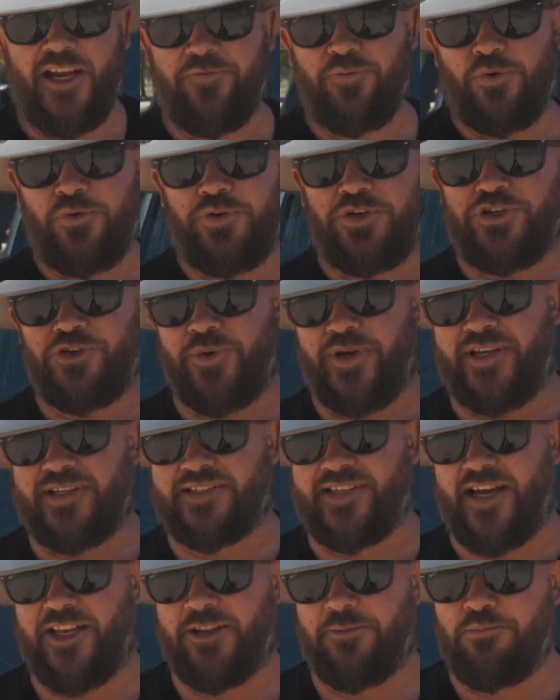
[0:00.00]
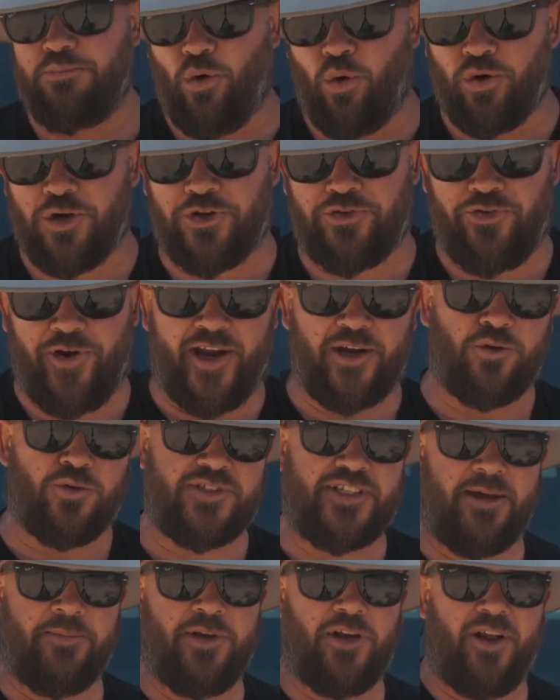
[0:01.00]
if we were doing, say, the border track
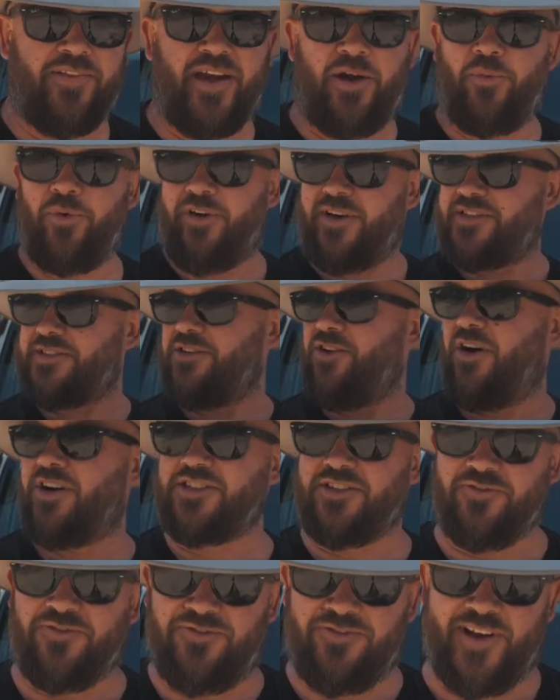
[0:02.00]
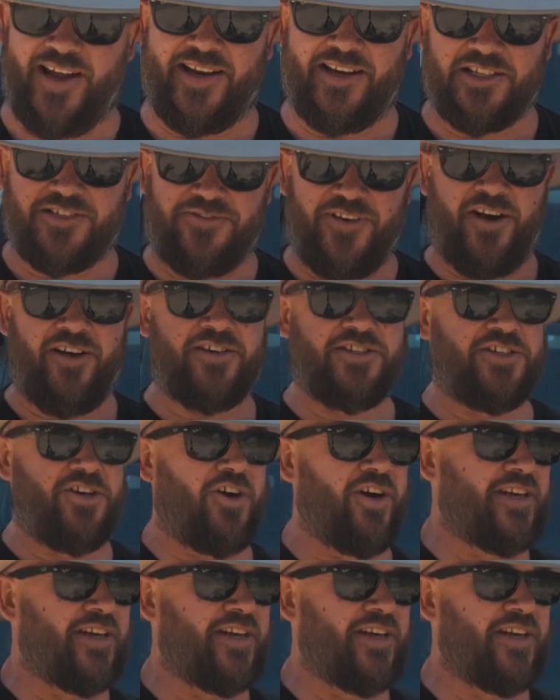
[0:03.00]
or something like that, where it's nice and flat as far as the